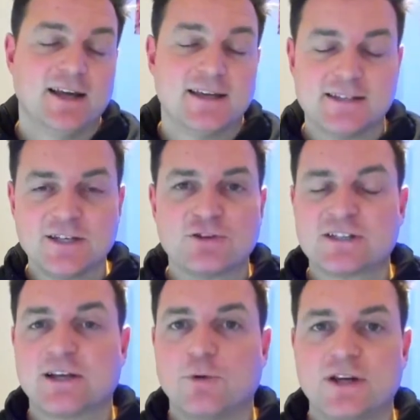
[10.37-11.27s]
It's an
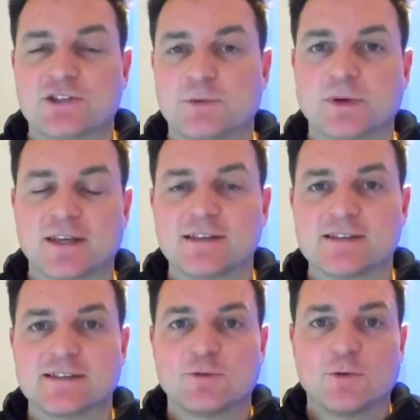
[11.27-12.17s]
interesting question,
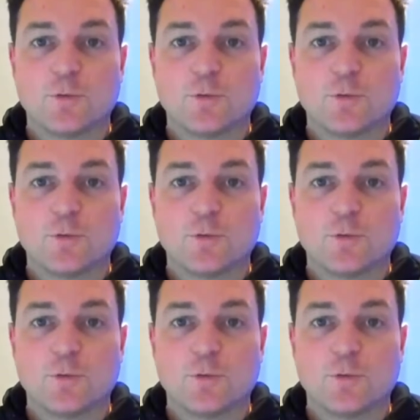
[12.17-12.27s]
because